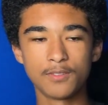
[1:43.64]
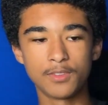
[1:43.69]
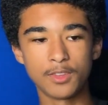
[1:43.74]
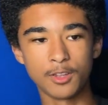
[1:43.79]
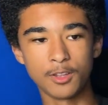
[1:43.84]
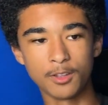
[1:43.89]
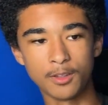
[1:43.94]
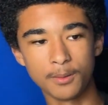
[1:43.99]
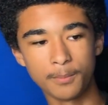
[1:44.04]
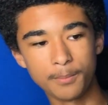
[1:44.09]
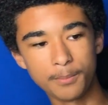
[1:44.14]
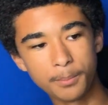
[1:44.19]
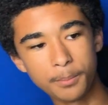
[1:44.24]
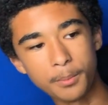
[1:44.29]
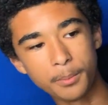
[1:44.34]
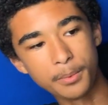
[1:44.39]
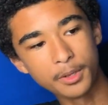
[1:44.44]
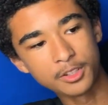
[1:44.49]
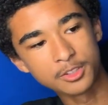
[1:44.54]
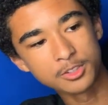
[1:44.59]
a
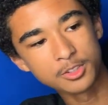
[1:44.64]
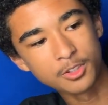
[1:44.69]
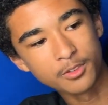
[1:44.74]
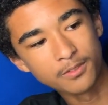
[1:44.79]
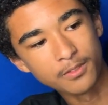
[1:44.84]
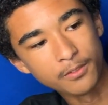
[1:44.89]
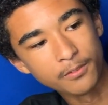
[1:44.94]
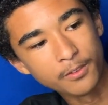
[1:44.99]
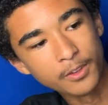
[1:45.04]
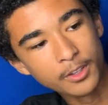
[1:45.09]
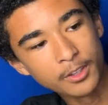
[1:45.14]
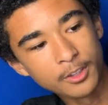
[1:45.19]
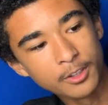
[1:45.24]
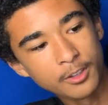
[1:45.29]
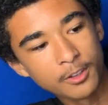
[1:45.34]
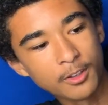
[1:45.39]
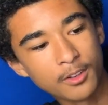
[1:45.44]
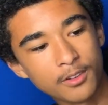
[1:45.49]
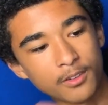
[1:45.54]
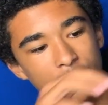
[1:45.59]
picture of the
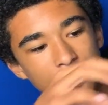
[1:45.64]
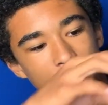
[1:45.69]
figure,